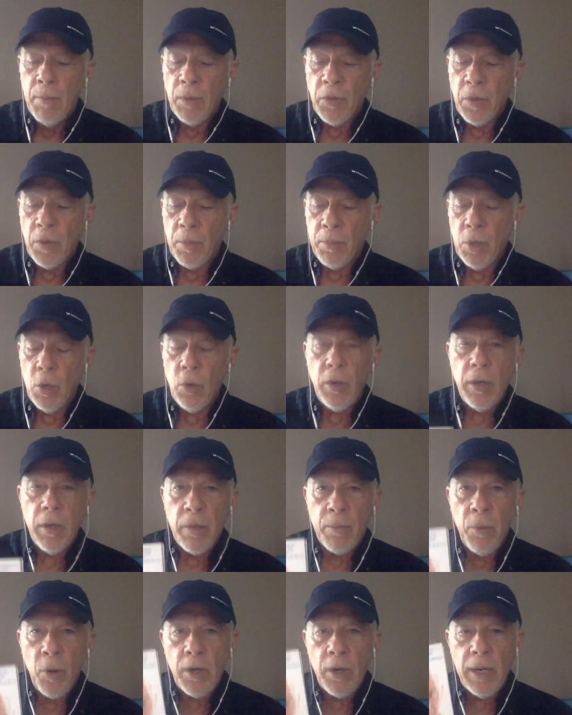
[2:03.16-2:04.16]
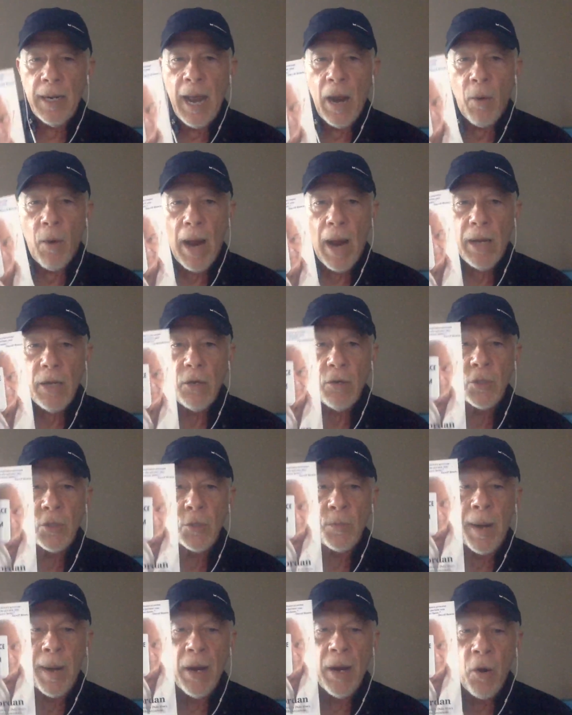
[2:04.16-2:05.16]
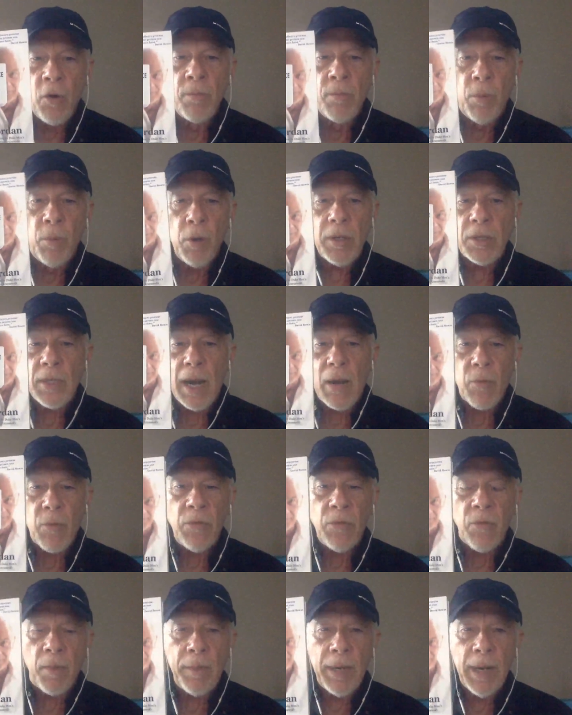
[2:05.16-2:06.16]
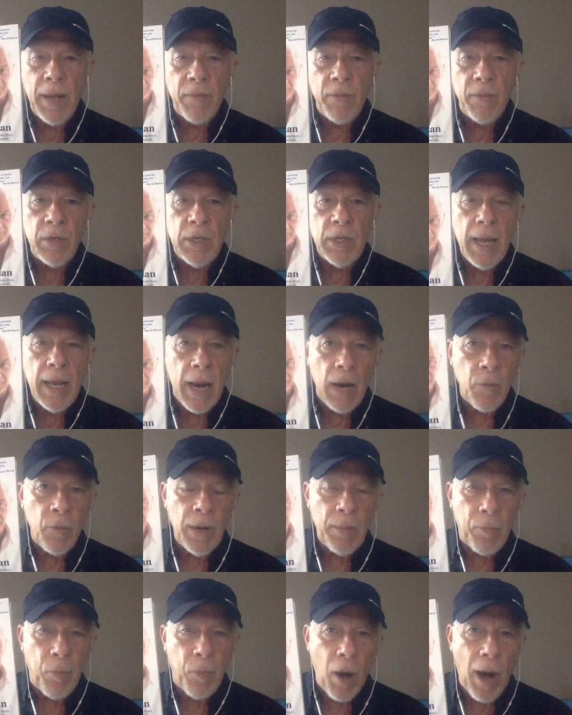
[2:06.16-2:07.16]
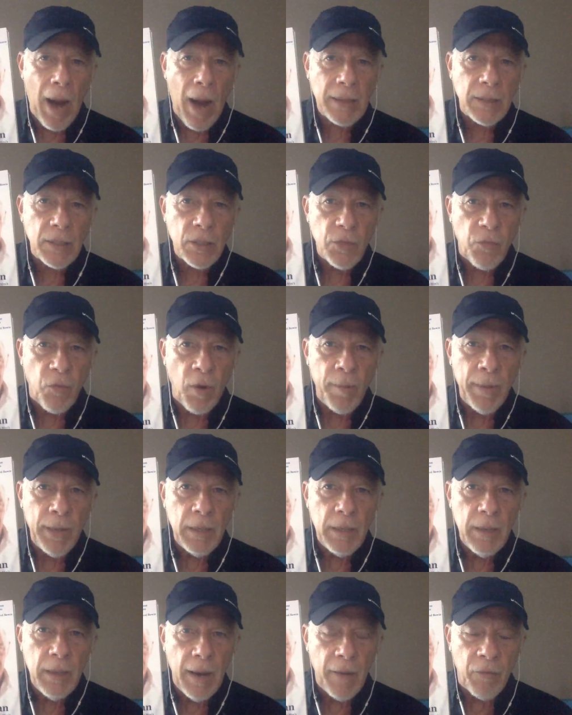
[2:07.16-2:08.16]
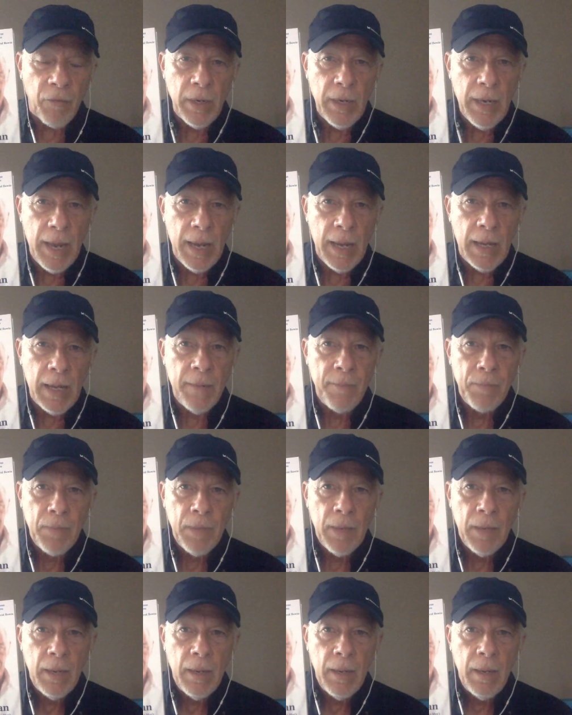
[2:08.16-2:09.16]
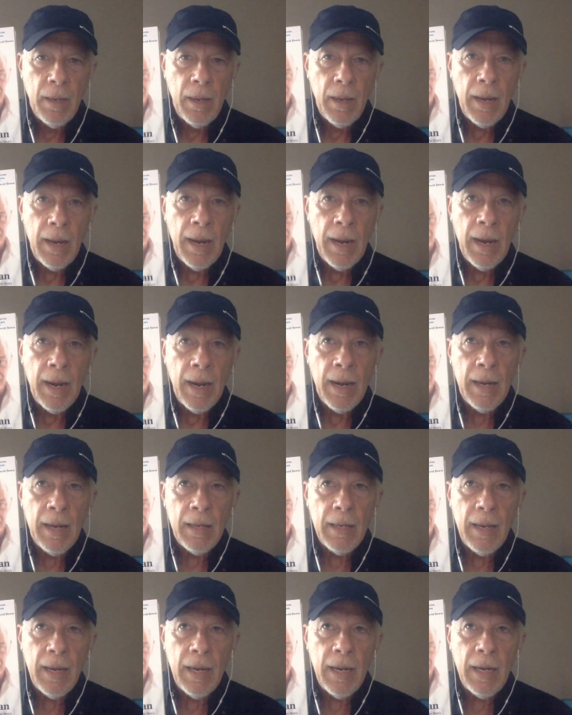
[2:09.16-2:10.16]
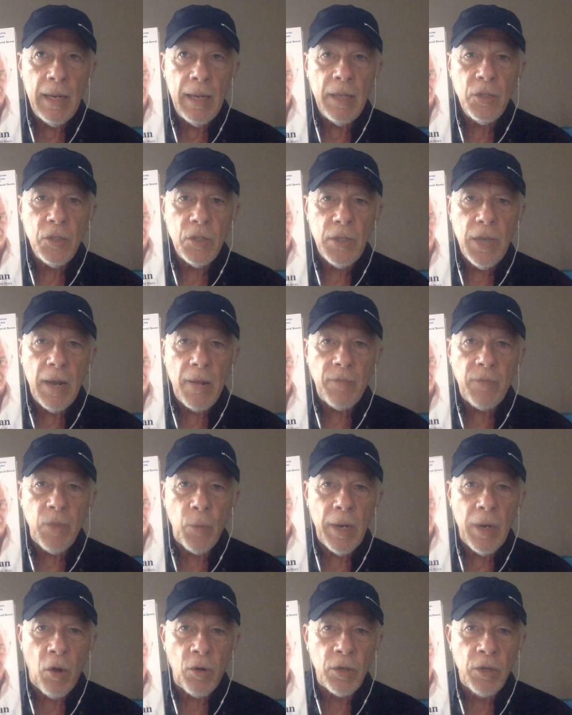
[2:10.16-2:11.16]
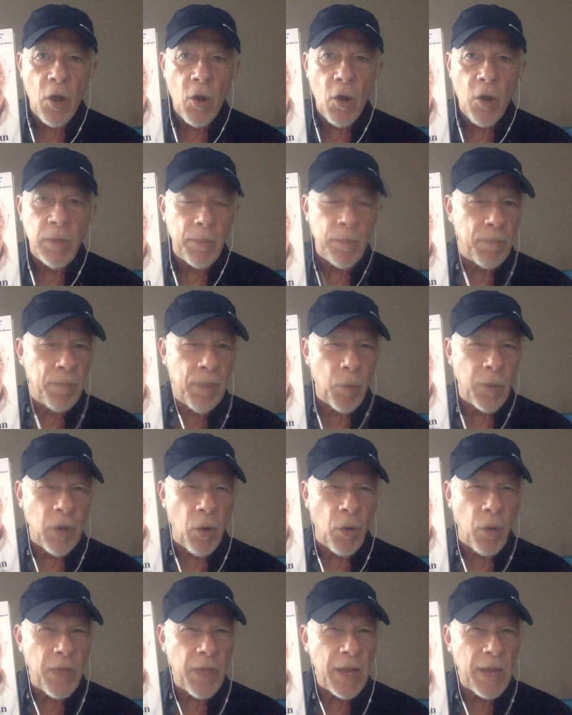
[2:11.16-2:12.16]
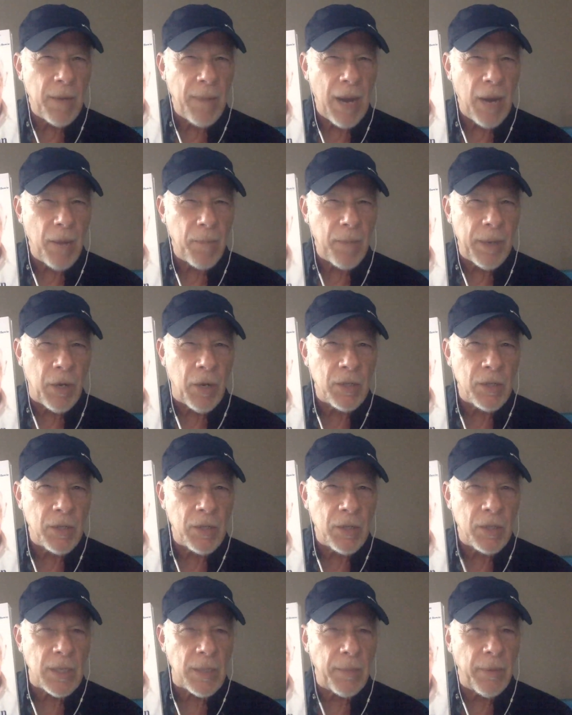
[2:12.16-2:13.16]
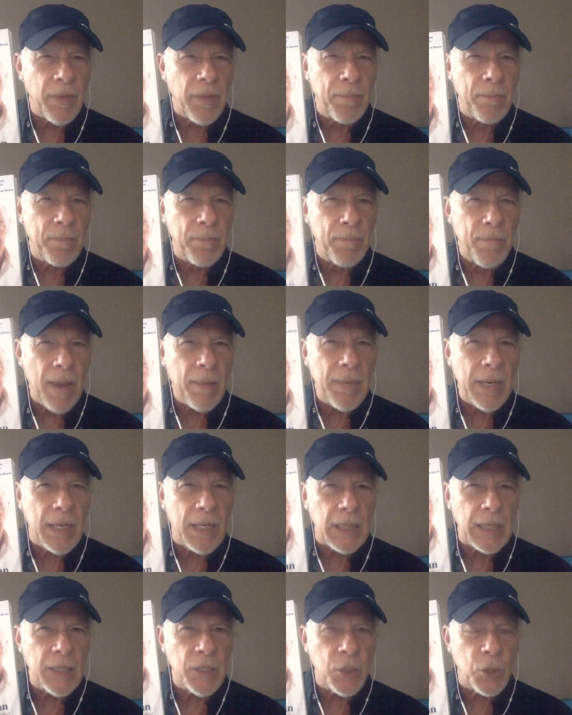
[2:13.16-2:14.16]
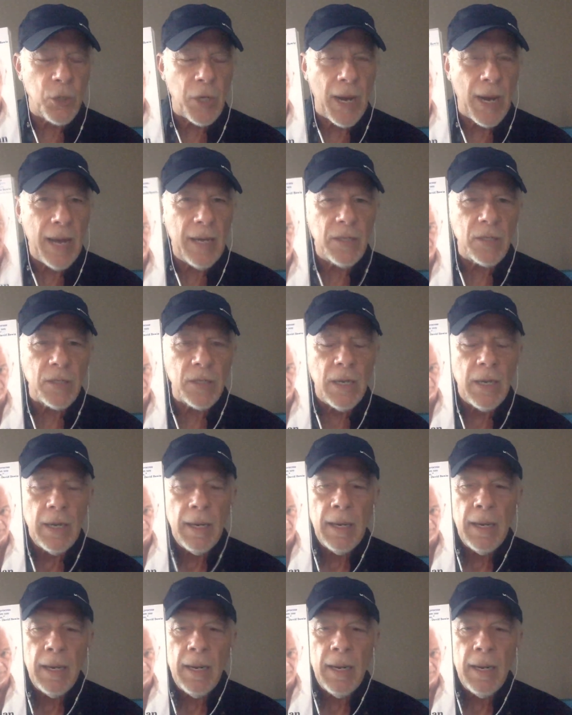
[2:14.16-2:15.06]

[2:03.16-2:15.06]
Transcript: But the beauty of the book and how I use my own book is I read from it every day. I read a practice from it every day. And it is stuff that we all know that but we don't think about because some of them may be cliches.